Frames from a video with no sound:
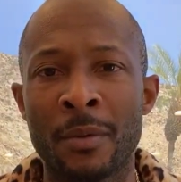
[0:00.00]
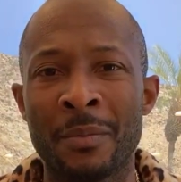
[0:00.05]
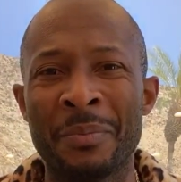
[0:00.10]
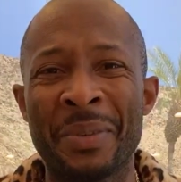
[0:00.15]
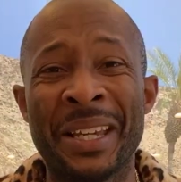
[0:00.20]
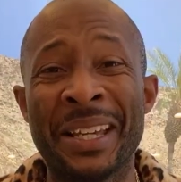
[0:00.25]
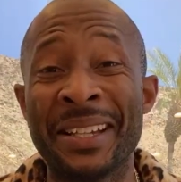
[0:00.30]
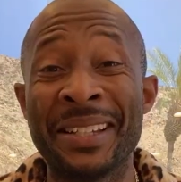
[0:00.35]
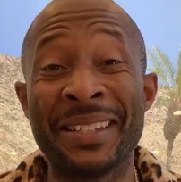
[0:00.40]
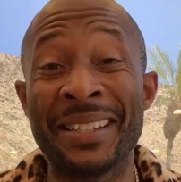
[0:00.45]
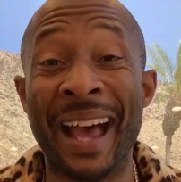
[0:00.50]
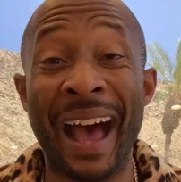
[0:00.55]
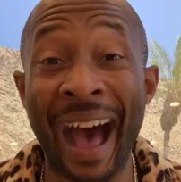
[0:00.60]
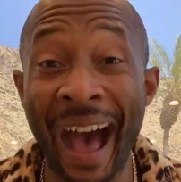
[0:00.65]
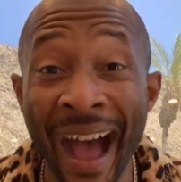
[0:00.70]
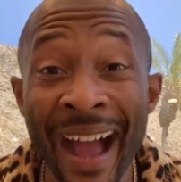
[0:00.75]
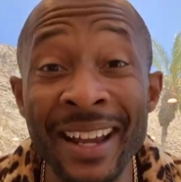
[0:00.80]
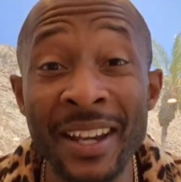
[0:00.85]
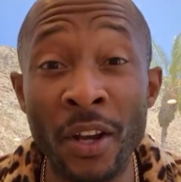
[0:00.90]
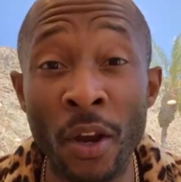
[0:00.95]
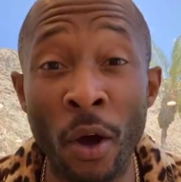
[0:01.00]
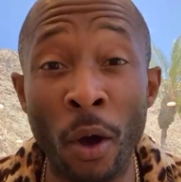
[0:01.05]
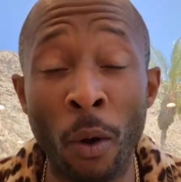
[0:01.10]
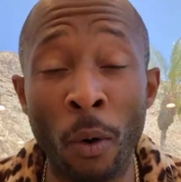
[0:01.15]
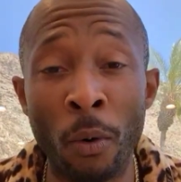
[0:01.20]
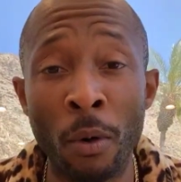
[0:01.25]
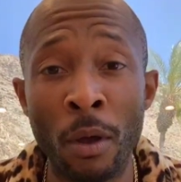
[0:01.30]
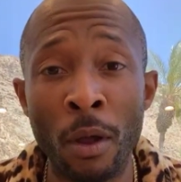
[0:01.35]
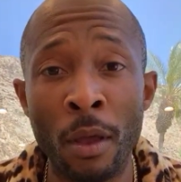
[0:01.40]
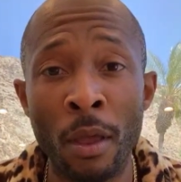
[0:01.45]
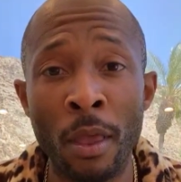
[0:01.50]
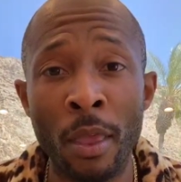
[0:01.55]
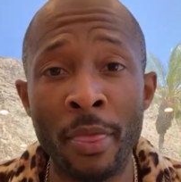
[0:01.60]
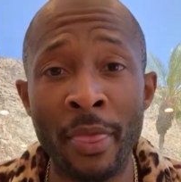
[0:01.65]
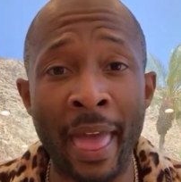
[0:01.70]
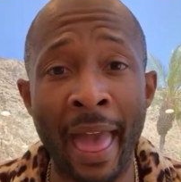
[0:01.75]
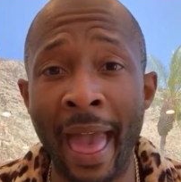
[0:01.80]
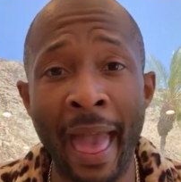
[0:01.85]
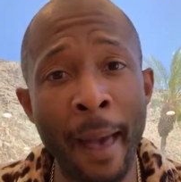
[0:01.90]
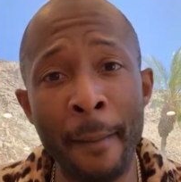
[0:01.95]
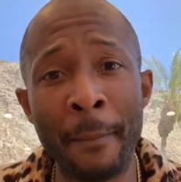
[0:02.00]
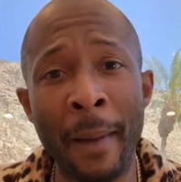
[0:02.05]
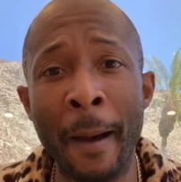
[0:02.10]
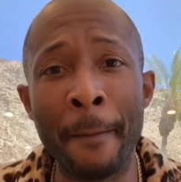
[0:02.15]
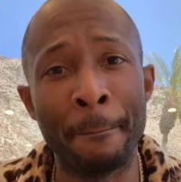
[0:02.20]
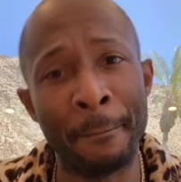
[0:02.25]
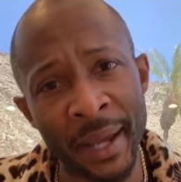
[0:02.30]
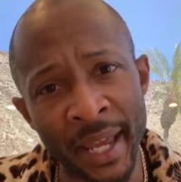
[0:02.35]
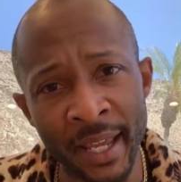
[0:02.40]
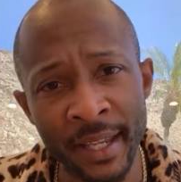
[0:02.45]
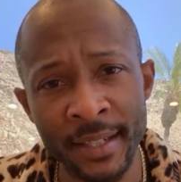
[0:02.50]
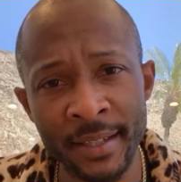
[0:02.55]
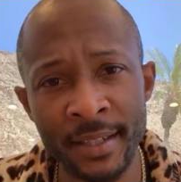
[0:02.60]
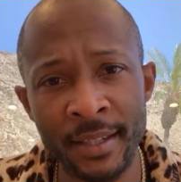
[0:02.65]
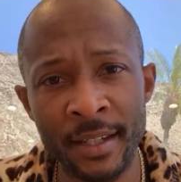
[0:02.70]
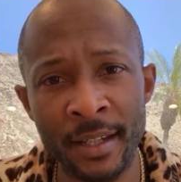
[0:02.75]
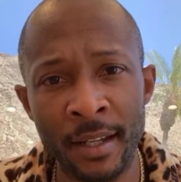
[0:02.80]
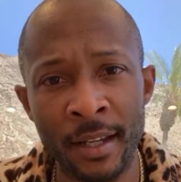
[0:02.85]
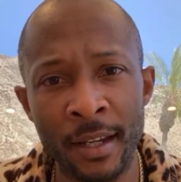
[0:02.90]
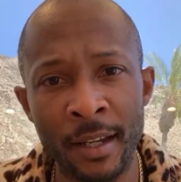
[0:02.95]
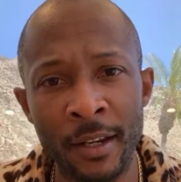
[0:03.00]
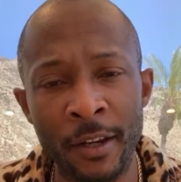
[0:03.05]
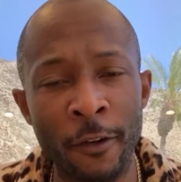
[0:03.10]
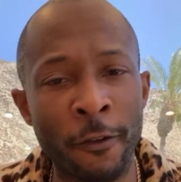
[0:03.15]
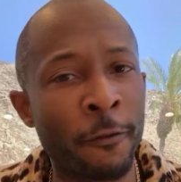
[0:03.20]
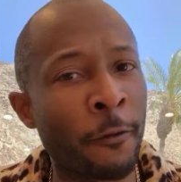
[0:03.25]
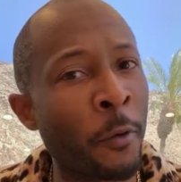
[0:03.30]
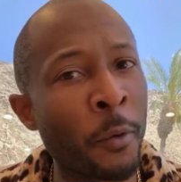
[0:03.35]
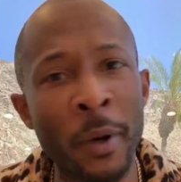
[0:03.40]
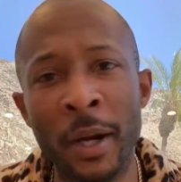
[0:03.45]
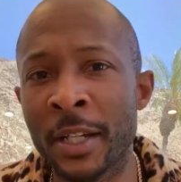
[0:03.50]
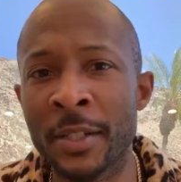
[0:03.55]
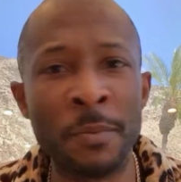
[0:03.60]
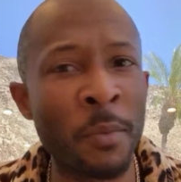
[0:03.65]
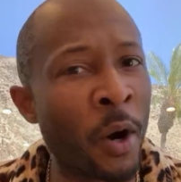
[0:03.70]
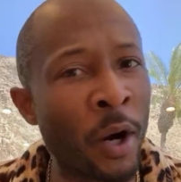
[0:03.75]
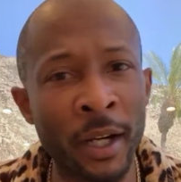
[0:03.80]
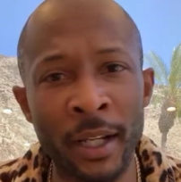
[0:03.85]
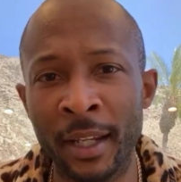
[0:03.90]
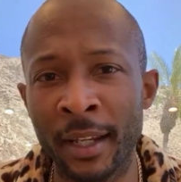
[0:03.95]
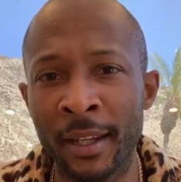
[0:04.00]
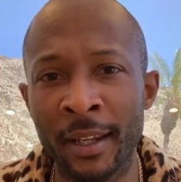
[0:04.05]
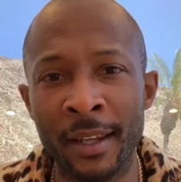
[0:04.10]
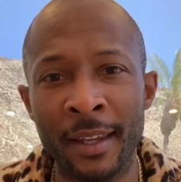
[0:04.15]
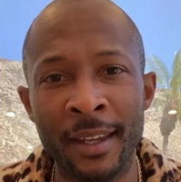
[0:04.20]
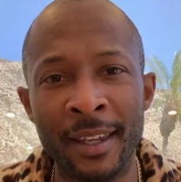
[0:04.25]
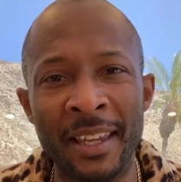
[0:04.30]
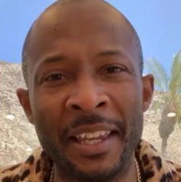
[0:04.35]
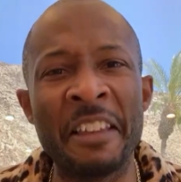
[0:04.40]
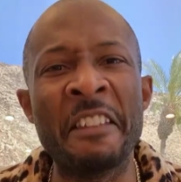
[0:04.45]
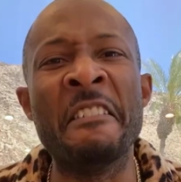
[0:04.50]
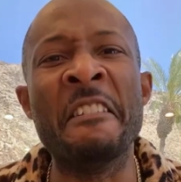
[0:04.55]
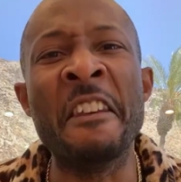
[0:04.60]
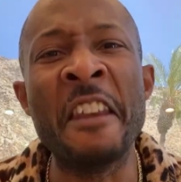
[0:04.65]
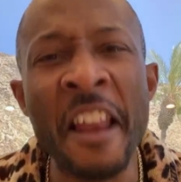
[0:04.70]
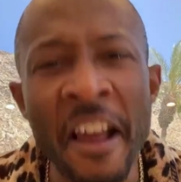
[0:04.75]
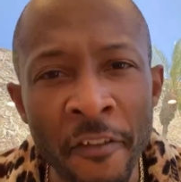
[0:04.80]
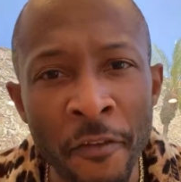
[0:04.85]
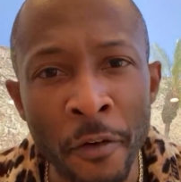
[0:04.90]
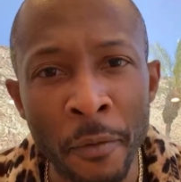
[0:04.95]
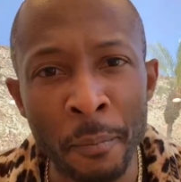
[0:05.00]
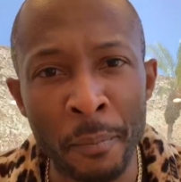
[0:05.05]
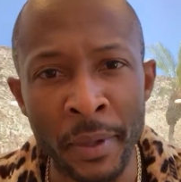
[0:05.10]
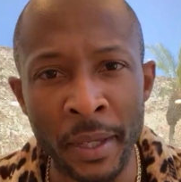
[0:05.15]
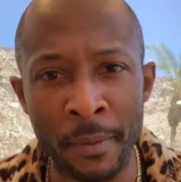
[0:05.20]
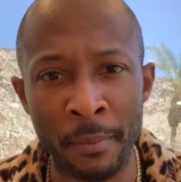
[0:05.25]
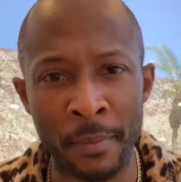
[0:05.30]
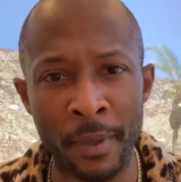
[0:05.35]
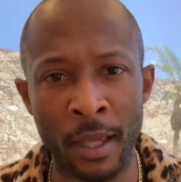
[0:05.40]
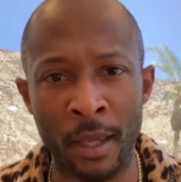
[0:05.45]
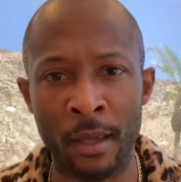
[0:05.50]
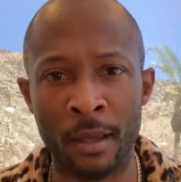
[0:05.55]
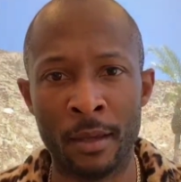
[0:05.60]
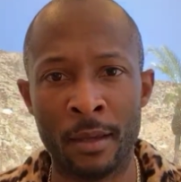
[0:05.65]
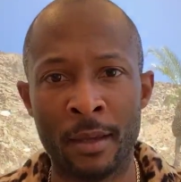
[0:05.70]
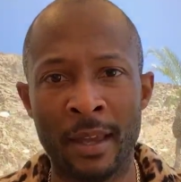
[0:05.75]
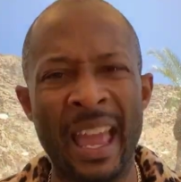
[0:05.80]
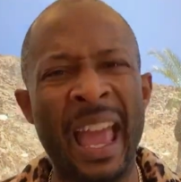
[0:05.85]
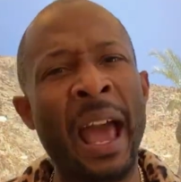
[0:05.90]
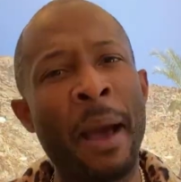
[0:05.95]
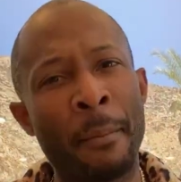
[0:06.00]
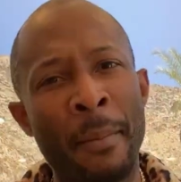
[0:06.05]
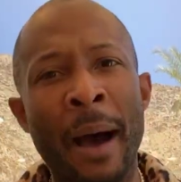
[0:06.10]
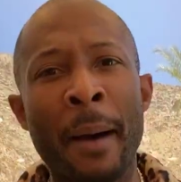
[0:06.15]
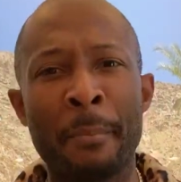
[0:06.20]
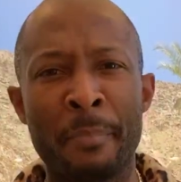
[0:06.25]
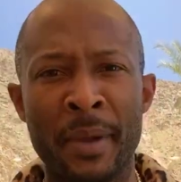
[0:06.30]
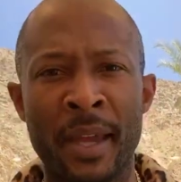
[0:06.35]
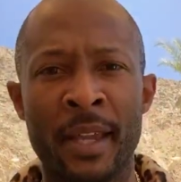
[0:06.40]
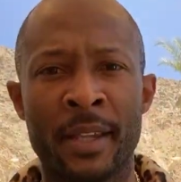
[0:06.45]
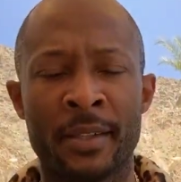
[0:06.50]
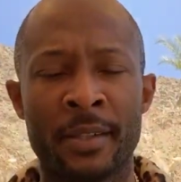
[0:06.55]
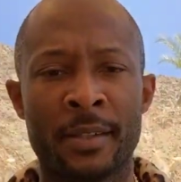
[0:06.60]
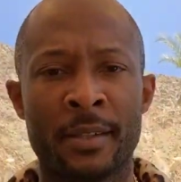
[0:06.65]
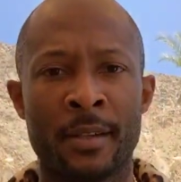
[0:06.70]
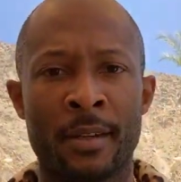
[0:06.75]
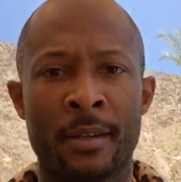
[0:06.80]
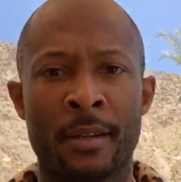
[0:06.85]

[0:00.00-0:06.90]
Because I know that at my best, the Forex market can never beat me at my best.